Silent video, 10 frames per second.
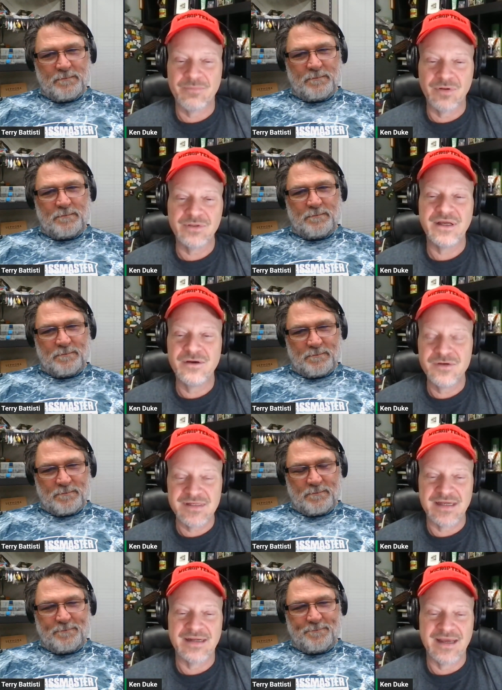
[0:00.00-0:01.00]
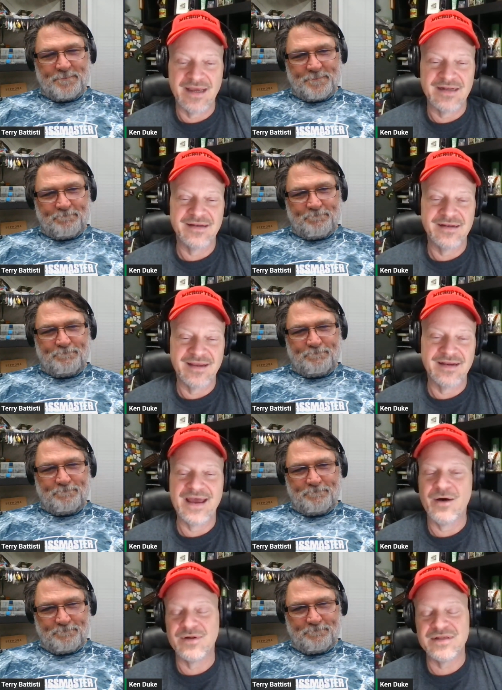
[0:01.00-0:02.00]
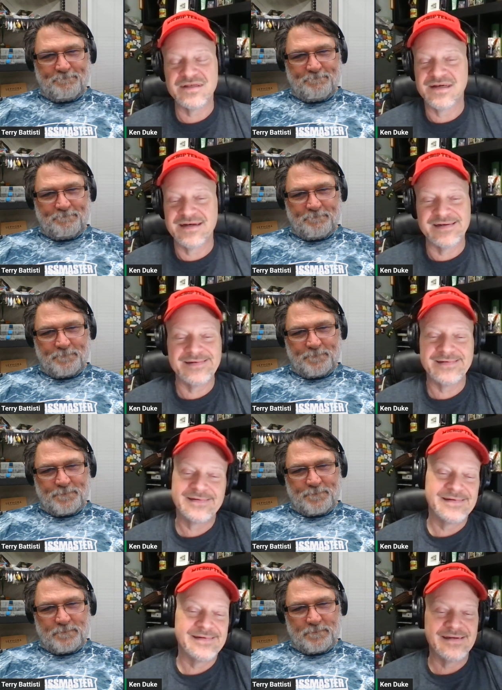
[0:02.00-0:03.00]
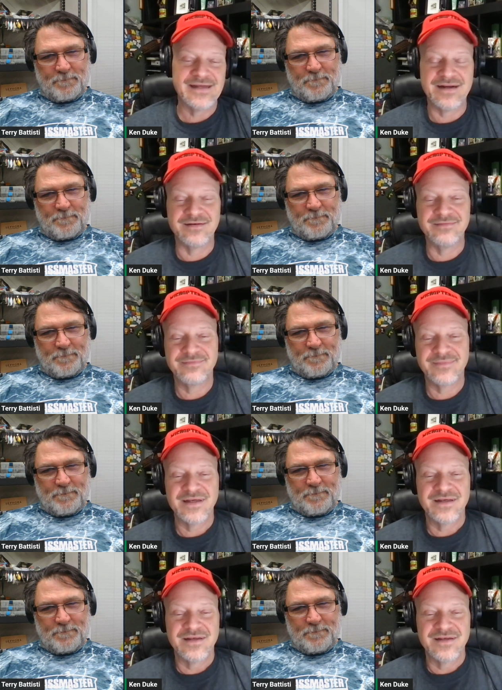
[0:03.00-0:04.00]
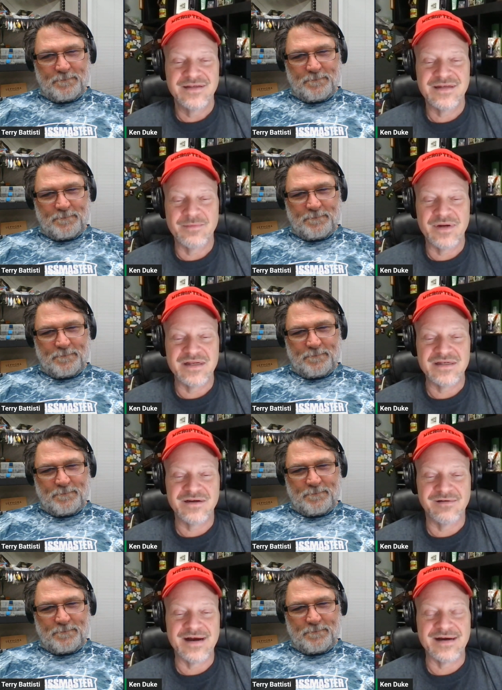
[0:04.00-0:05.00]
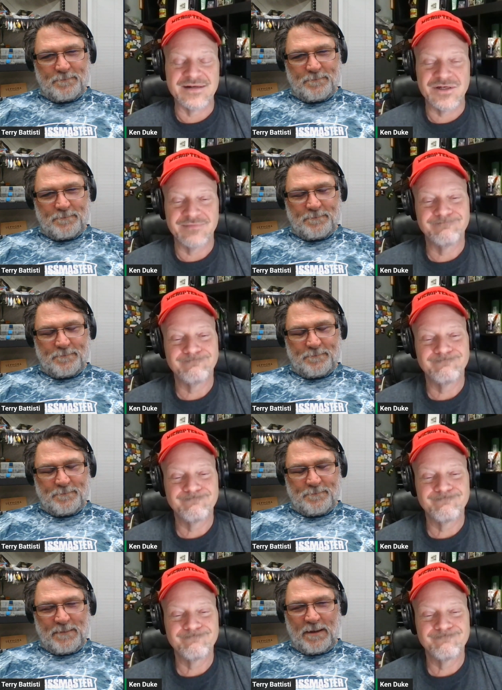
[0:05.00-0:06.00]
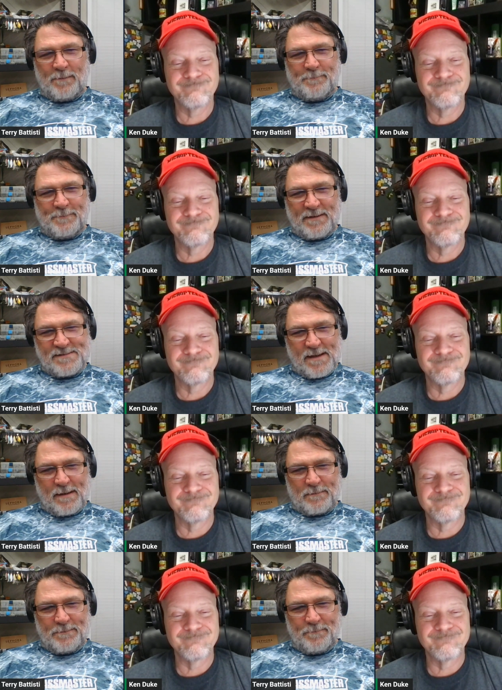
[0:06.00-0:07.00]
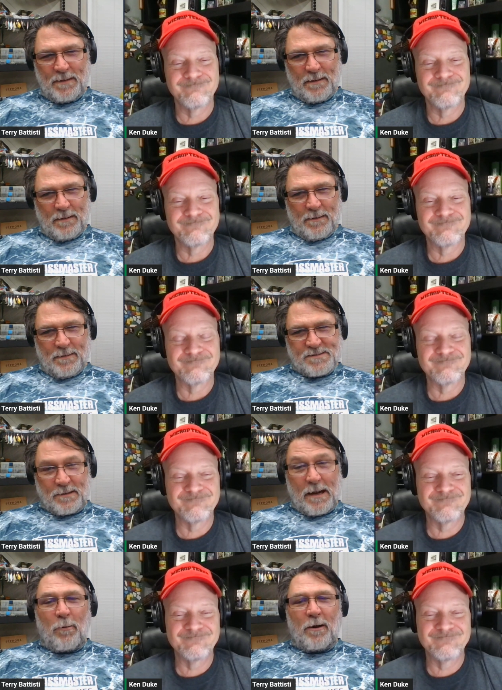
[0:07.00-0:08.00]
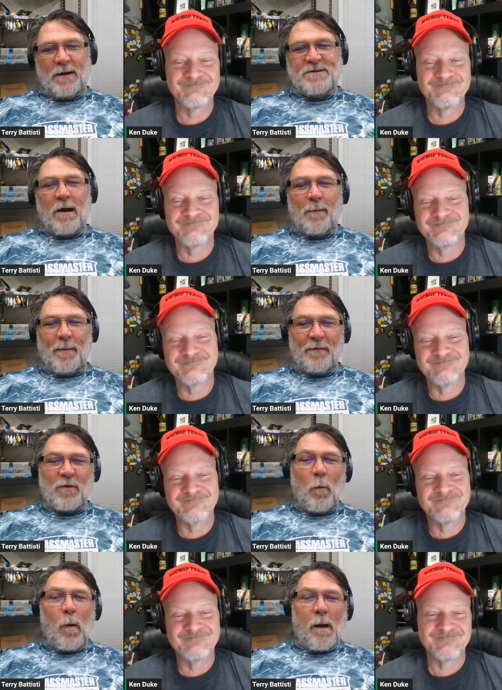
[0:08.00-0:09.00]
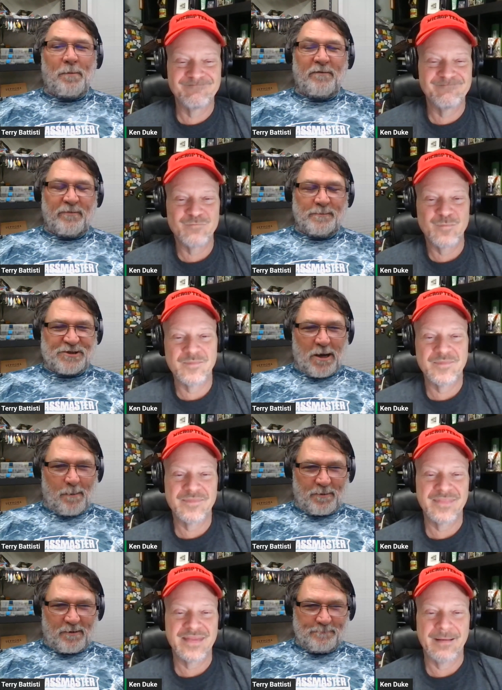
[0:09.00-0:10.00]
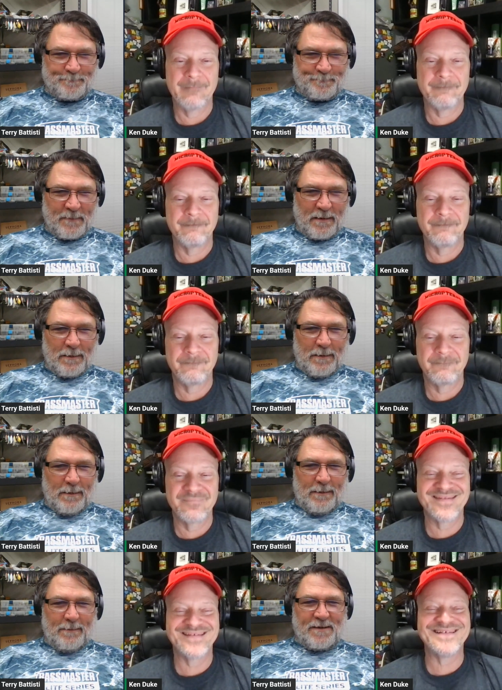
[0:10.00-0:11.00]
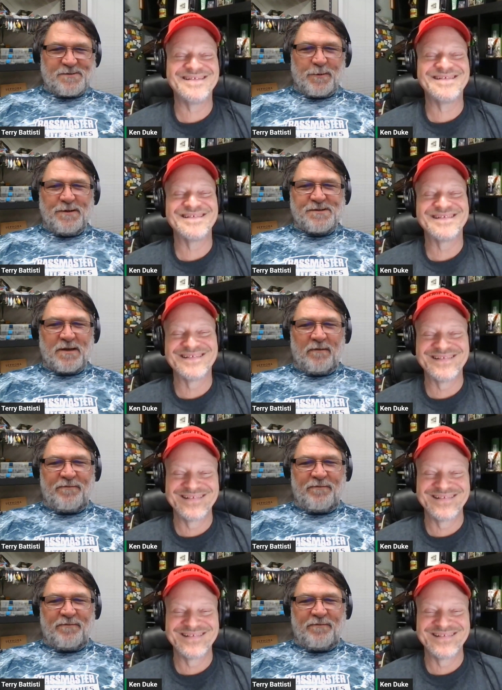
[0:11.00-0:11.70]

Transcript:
Speaker 1: bulldozed, and and and now it's uh, you know somebody's garage.
Speaker 2: Yep, exactly. So now we're going to talk about the Whopper from Chopper. This was a